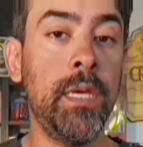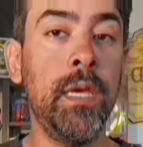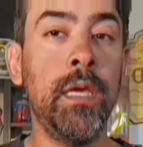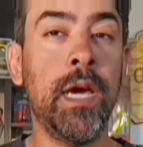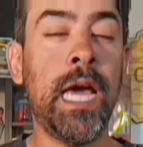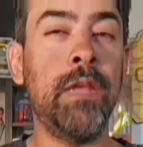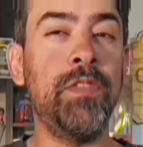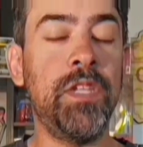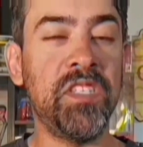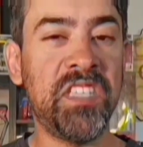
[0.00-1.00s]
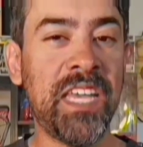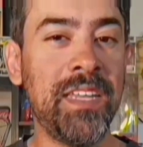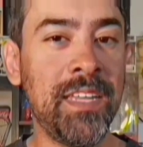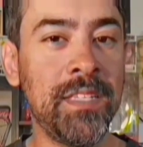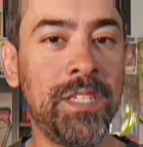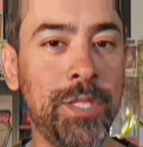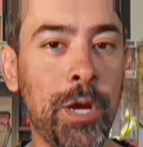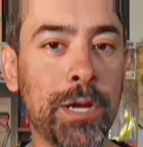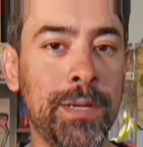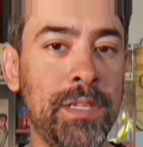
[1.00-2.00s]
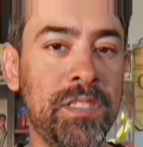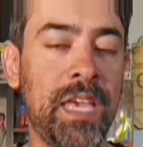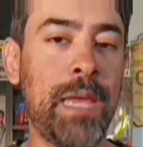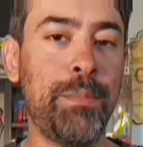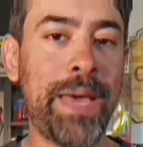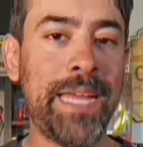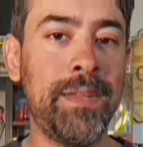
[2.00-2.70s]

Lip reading: kind of the descent into darkness and madness